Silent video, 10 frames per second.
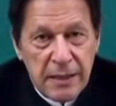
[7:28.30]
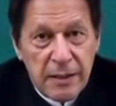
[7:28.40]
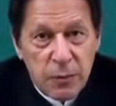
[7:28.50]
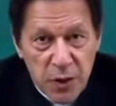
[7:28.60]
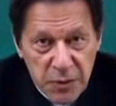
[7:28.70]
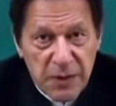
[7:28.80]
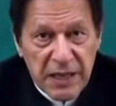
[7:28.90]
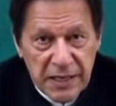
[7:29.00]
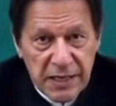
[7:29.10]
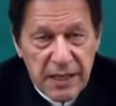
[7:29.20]
was
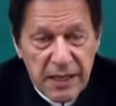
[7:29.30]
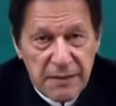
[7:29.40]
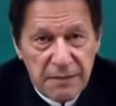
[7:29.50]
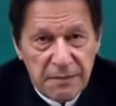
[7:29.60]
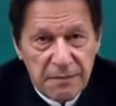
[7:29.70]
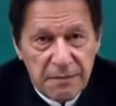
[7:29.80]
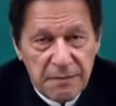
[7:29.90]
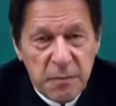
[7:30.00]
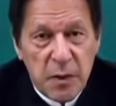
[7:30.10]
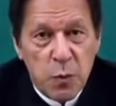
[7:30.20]
Pakistan
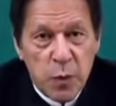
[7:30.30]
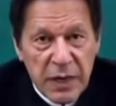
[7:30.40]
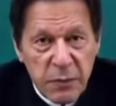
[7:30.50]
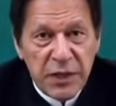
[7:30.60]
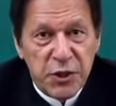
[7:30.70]
when we